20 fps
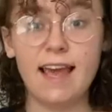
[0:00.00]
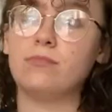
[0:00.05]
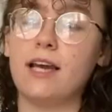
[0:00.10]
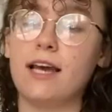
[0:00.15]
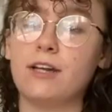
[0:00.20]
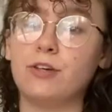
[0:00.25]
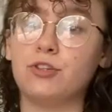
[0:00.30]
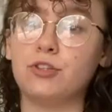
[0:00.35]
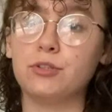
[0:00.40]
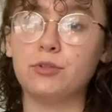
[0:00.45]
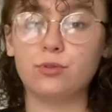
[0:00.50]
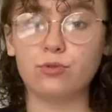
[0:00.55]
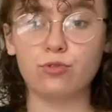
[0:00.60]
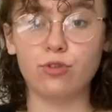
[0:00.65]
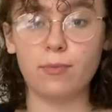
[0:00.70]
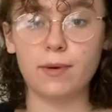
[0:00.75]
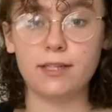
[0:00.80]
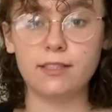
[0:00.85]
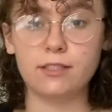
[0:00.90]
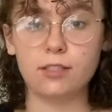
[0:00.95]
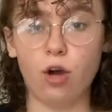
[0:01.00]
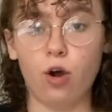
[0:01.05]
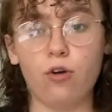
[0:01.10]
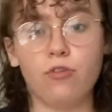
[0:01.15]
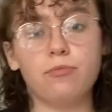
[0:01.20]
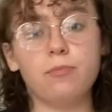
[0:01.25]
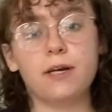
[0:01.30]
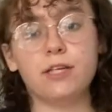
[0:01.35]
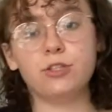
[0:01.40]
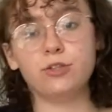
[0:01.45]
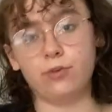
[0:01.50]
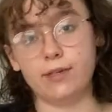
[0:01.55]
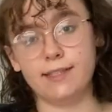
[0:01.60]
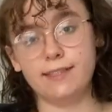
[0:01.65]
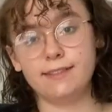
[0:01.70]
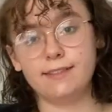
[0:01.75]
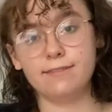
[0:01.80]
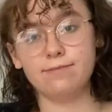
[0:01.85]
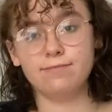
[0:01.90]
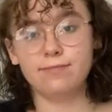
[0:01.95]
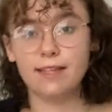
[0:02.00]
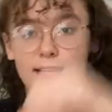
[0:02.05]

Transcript: and a Christmas romance of my choice.